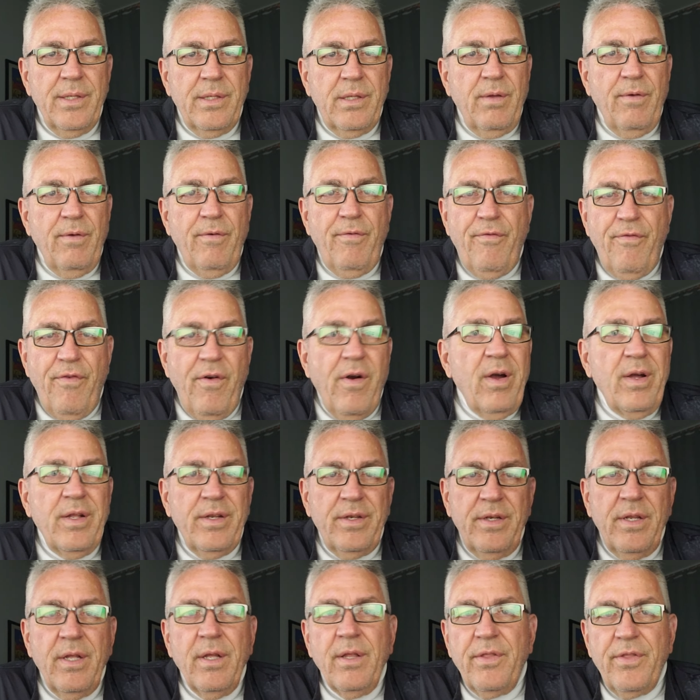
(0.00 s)
to
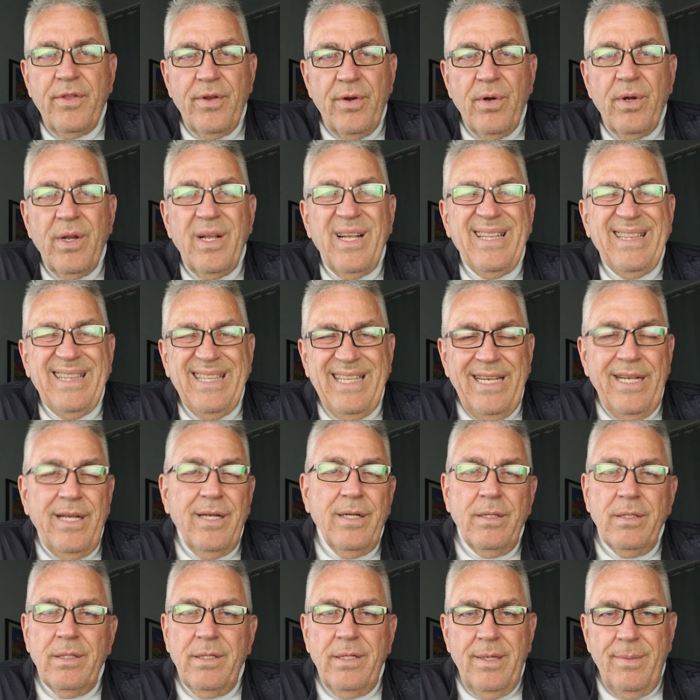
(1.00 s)
fund their
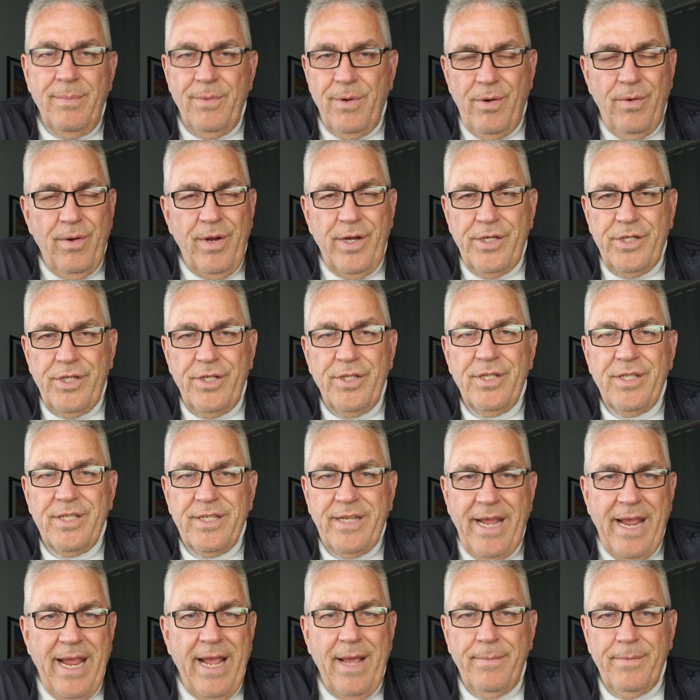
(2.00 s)
illegal immigration
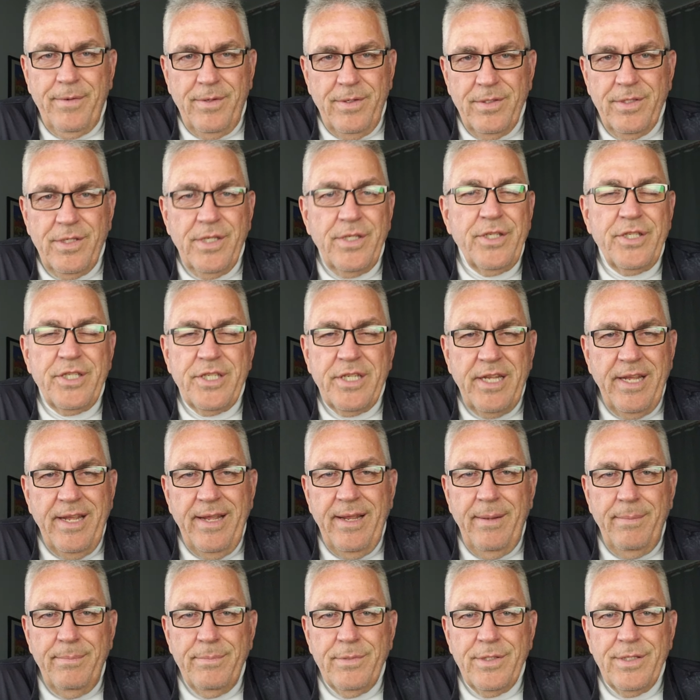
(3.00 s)
scandals and
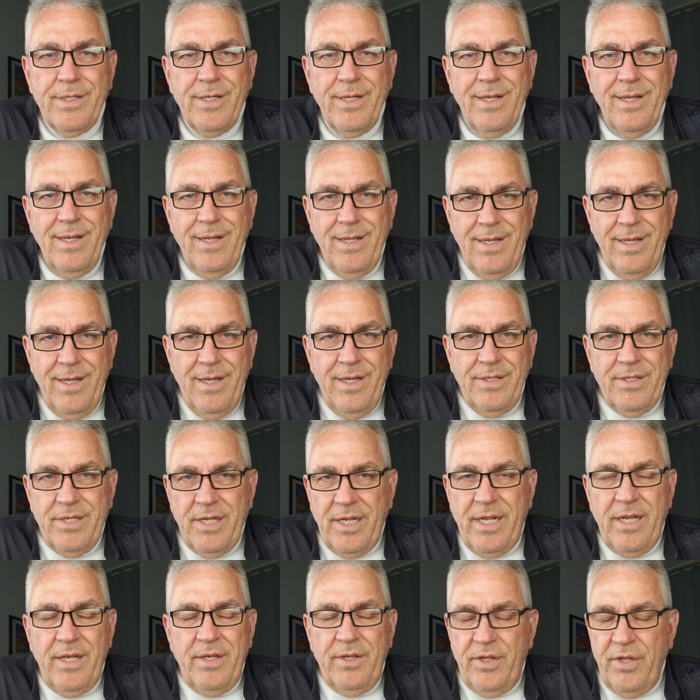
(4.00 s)
schemes to
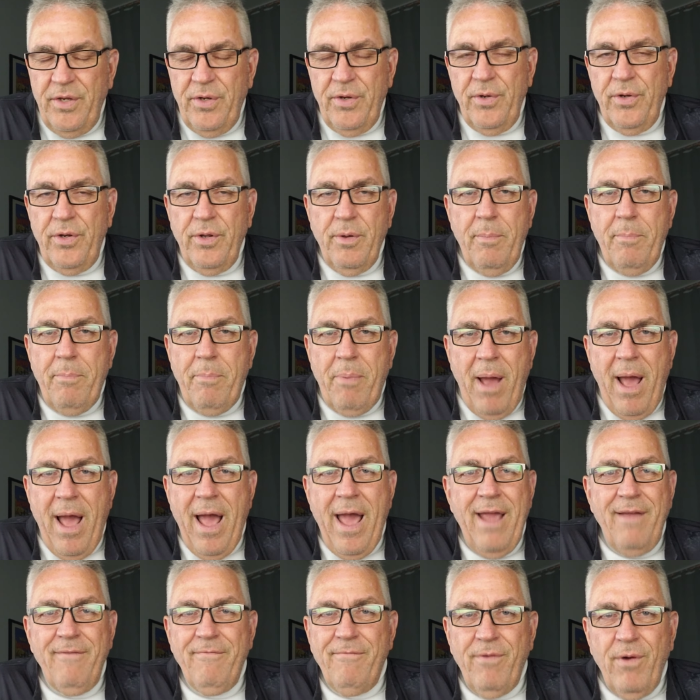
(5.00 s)
continue to
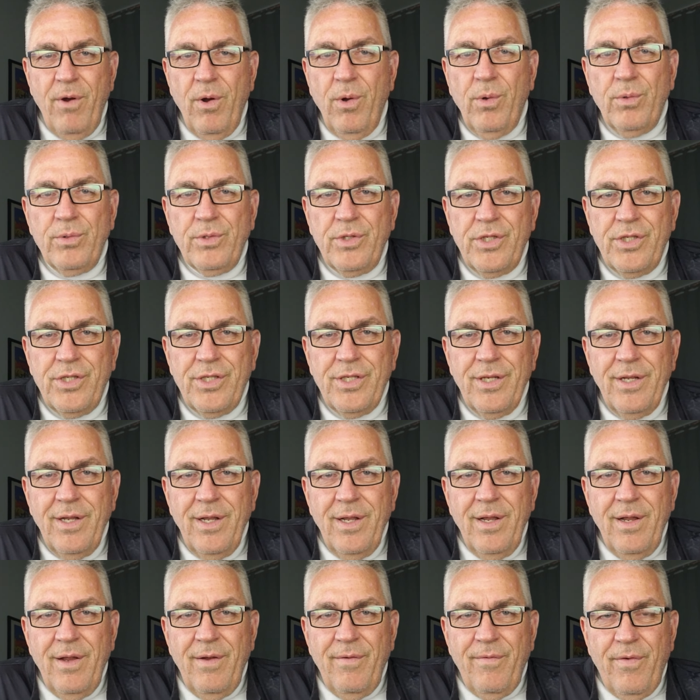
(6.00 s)
buy votes
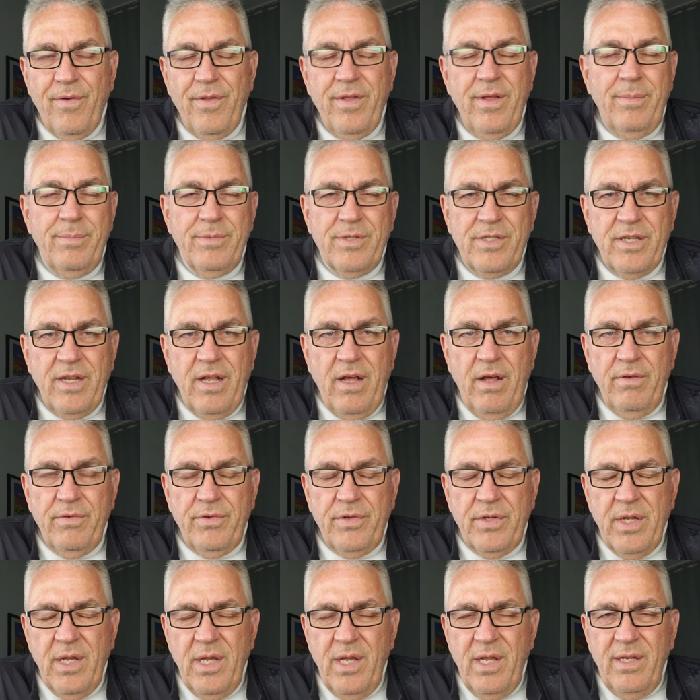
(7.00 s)
for
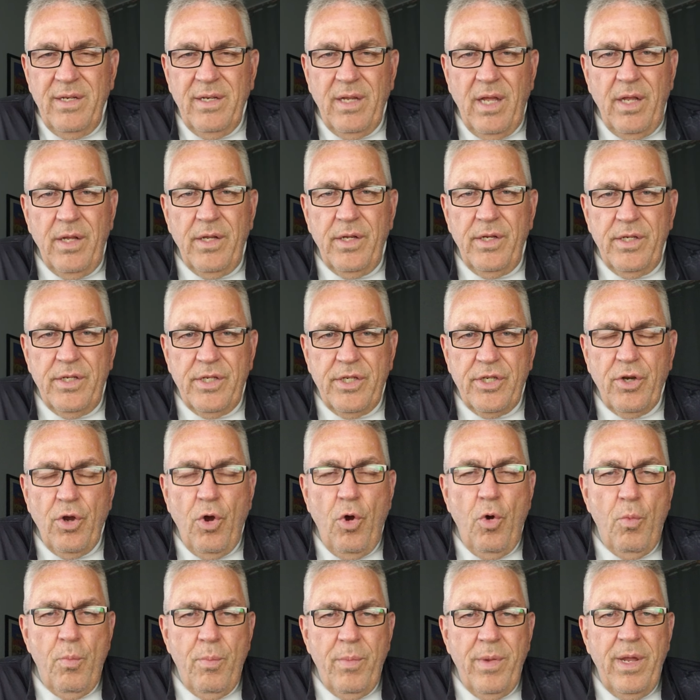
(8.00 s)
themselves. Now,
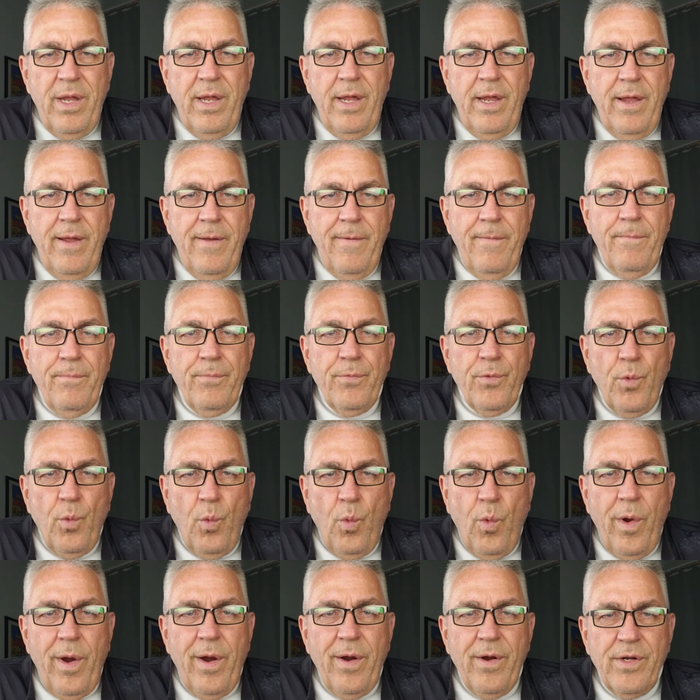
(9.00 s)
show me
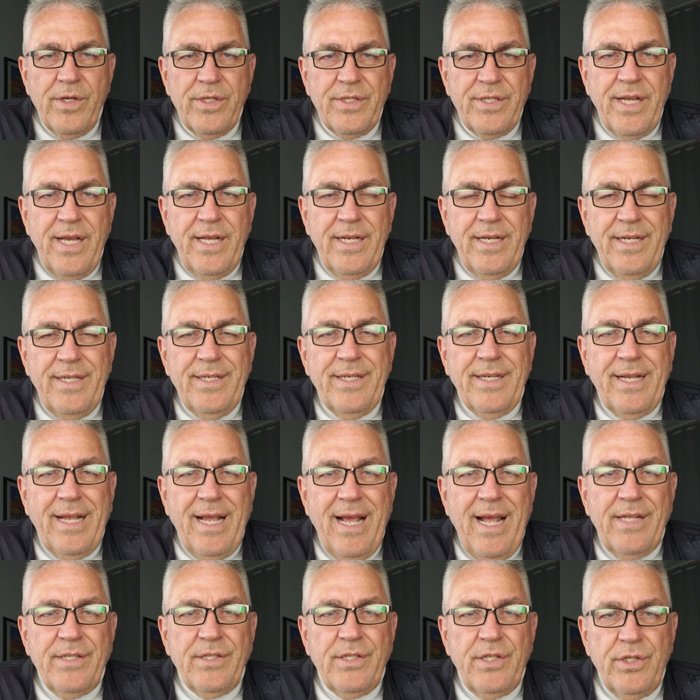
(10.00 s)
where is that in the
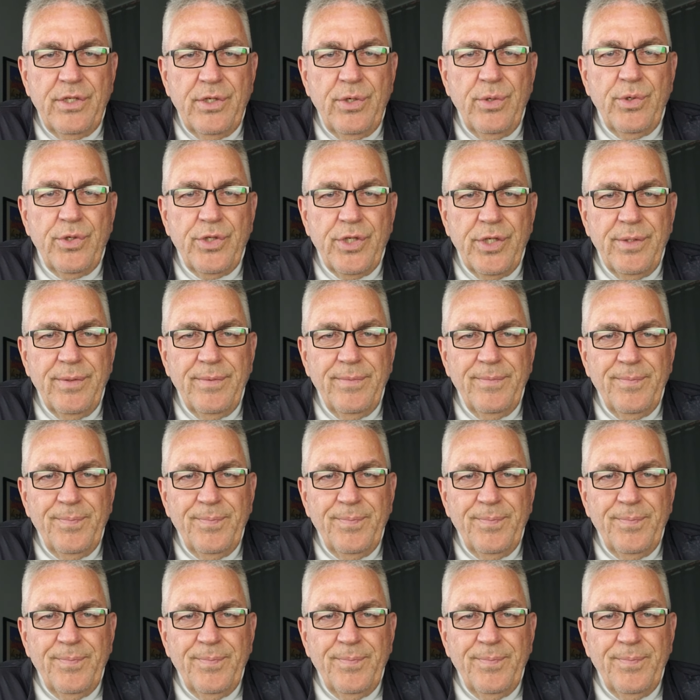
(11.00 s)
Constitution.